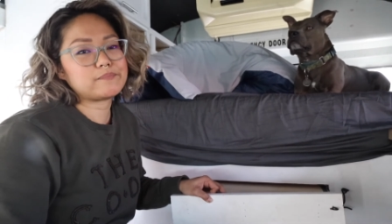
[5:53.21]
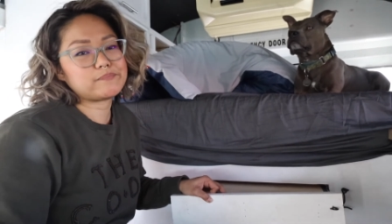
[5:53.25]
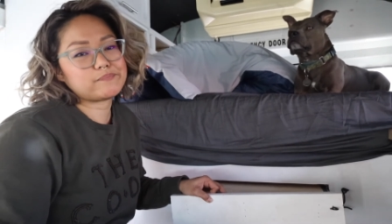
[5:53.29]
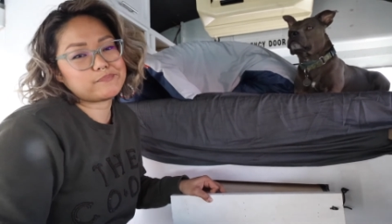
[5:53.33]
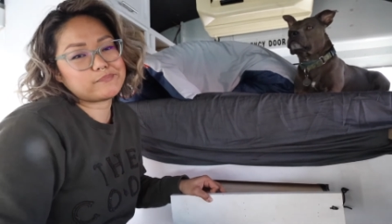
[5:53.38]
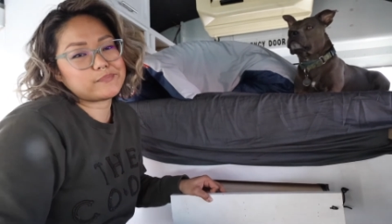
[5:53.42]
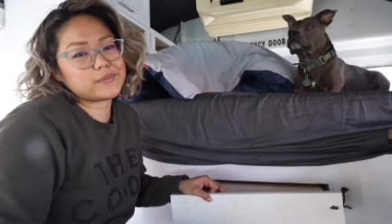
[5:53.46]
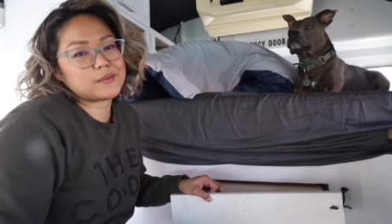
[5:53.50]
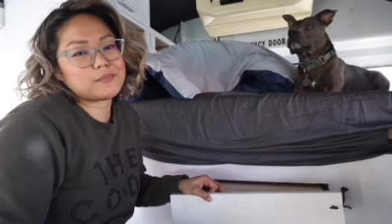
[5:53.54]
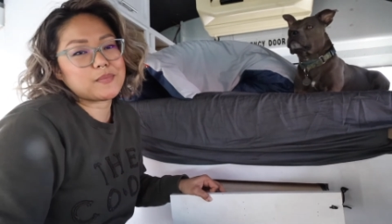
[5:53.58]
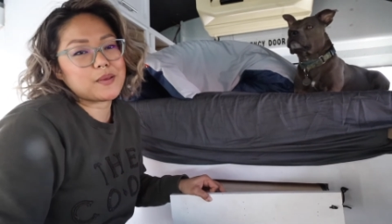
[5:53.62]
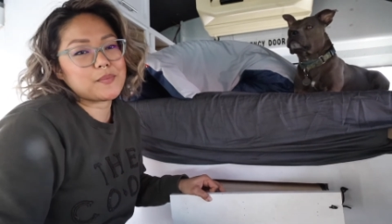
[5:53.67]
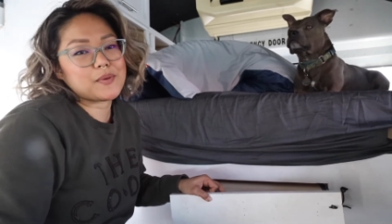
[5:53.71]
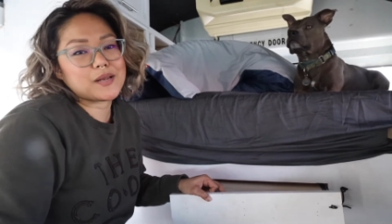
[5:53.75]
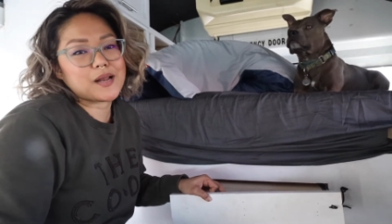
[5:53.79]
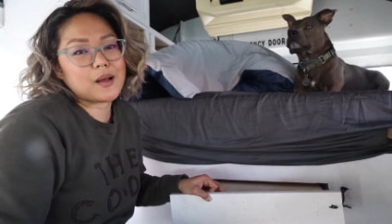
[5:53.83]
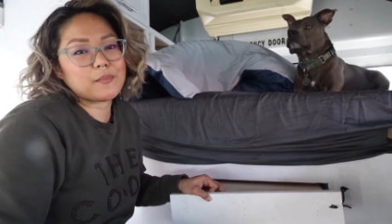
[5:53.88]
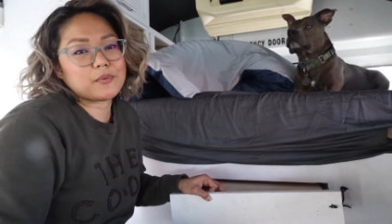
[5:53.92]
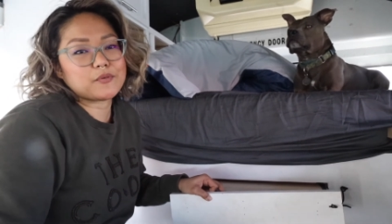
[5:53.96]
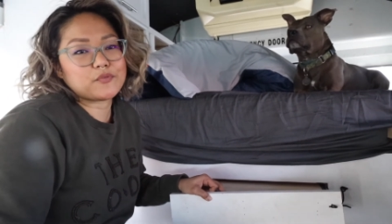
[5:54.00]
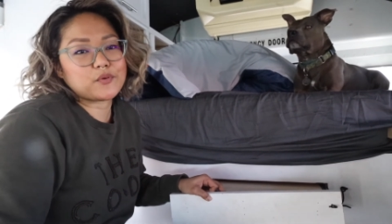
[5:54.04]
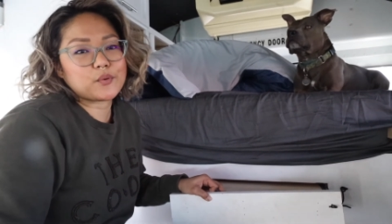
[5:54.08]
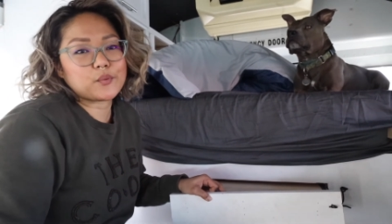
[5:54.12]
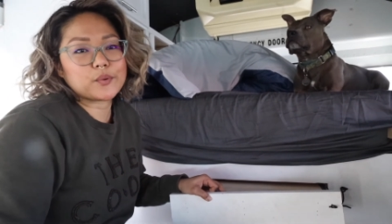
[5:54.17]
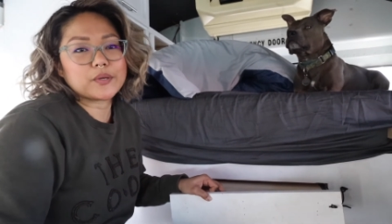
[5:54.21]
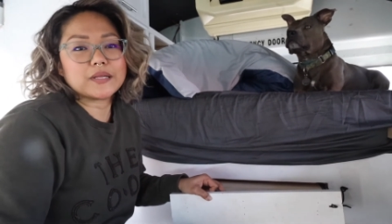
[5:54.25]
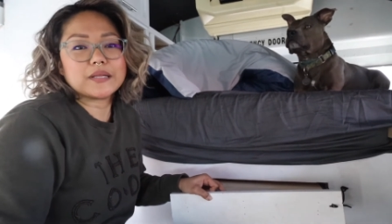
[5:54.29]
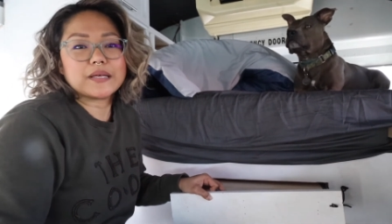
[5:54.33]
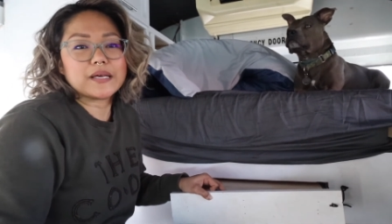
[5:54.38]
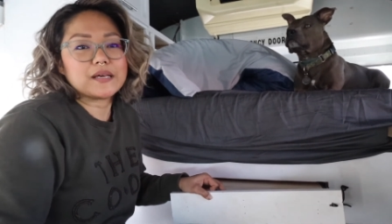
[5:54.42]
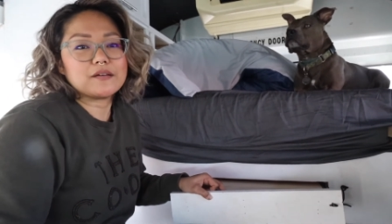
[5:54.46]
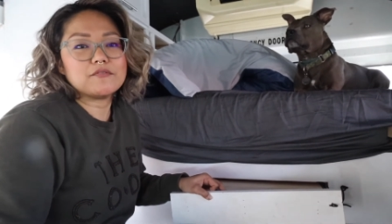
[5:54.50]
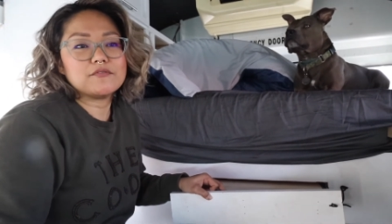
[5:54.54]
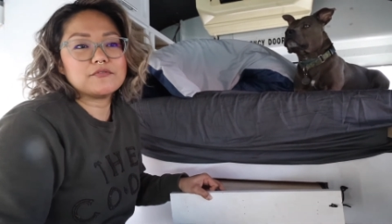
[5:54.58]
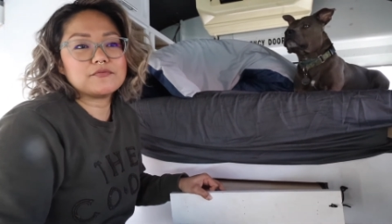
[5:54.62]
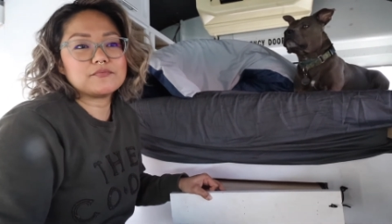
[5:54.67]
but maybe not before we
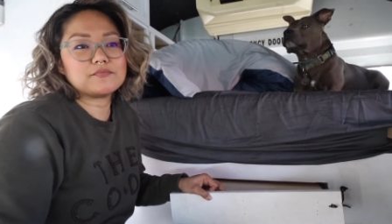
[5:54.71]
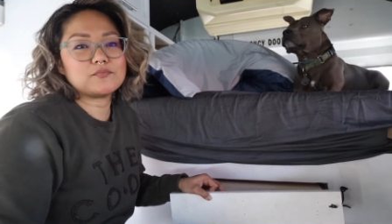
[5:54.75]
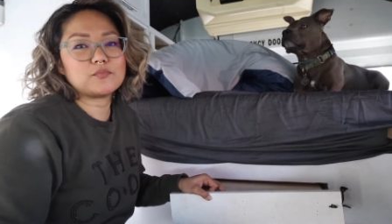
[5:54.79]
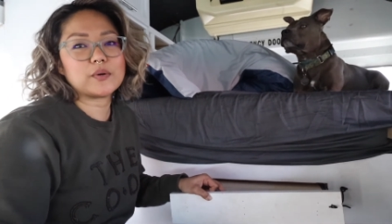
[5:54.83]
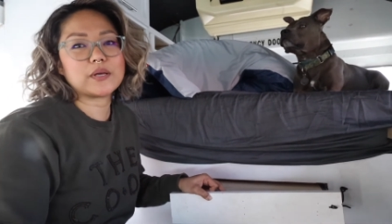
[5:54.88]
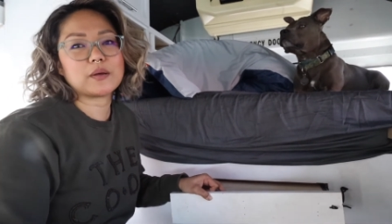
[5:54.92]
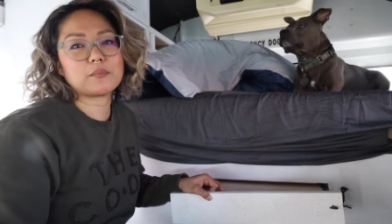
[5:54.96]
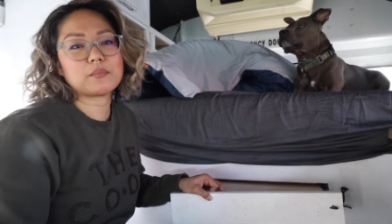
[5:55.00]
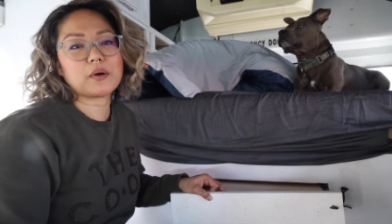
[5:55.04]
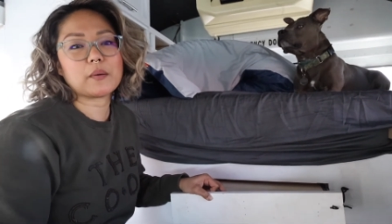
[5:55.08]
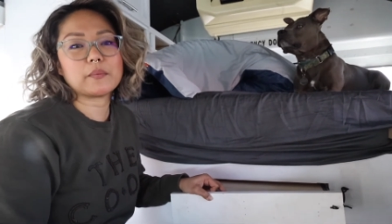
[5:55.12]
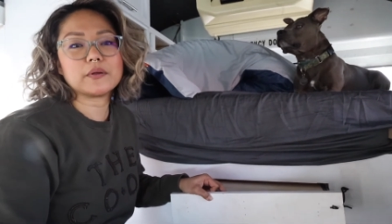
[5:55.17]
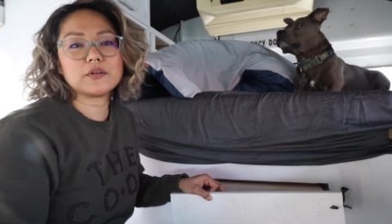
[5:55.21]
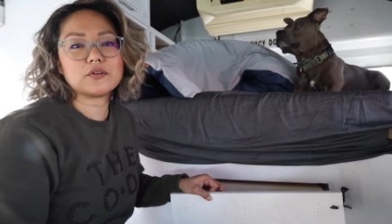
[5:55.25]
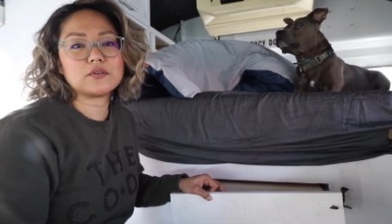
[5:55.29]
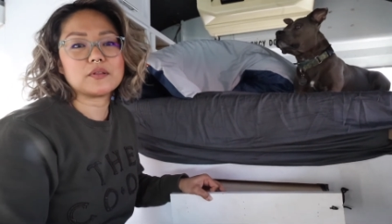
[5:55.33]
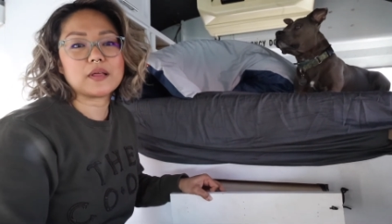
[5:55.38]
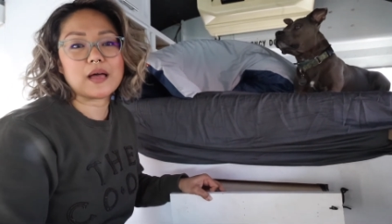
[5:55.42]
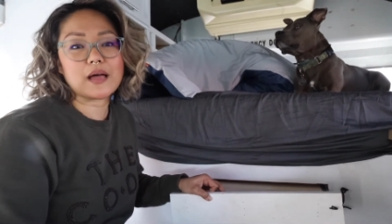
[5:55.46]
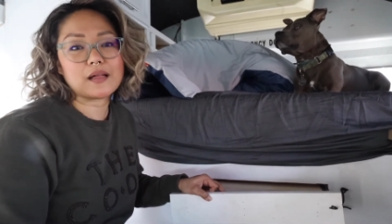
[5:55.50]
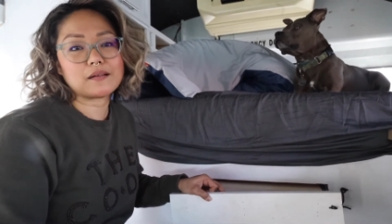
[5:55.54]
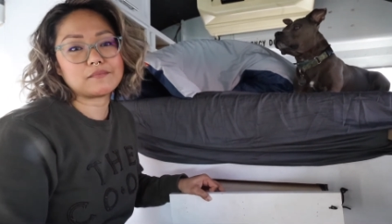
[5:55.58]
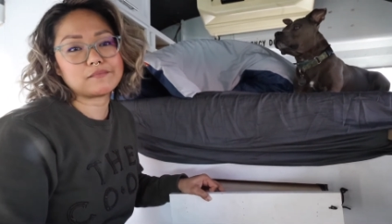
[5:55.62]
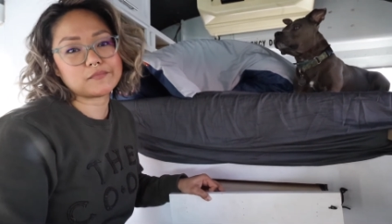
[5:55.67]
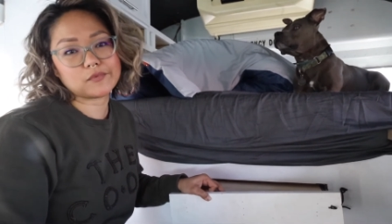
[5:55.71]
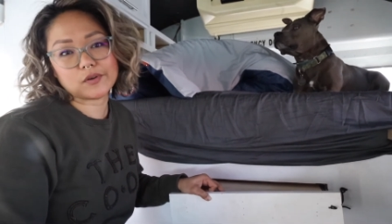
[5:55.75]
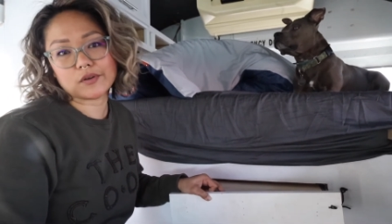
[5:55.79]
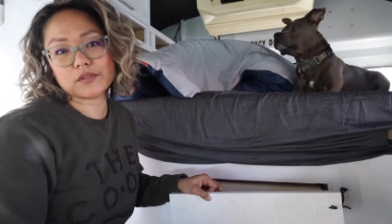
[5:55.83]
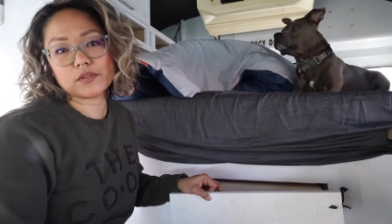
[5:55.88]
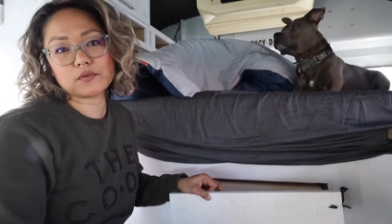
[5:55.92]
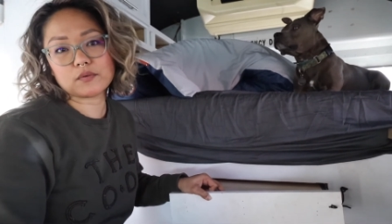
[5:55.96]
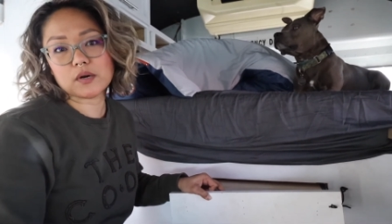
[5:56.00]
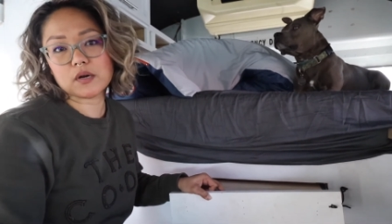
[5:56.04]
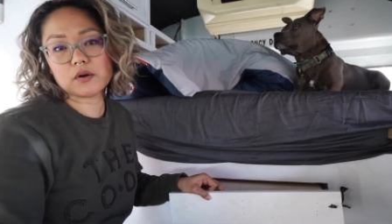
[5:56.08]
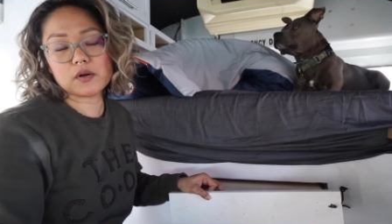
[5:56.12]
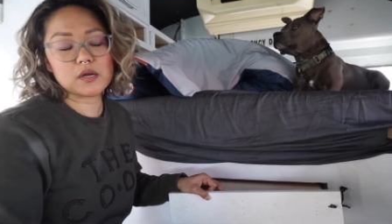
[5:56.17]
leave. We can probably do that on
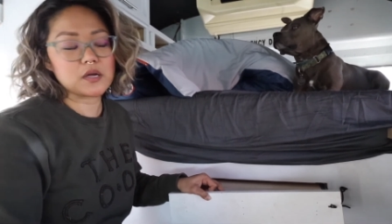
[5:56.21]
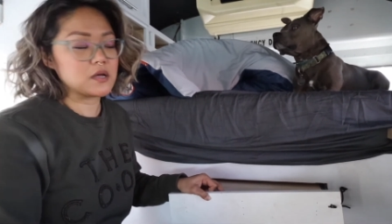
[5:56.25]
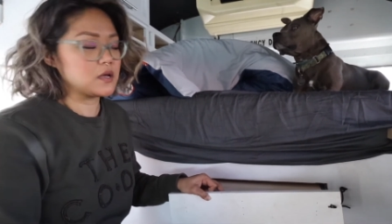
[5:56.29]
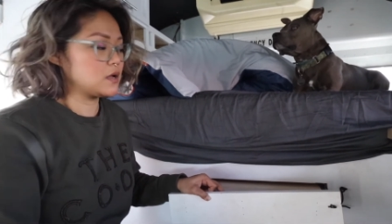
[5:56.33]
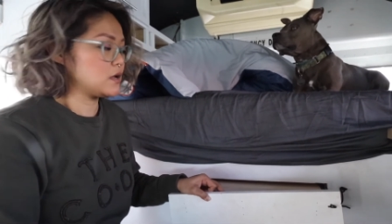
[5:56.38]
the road.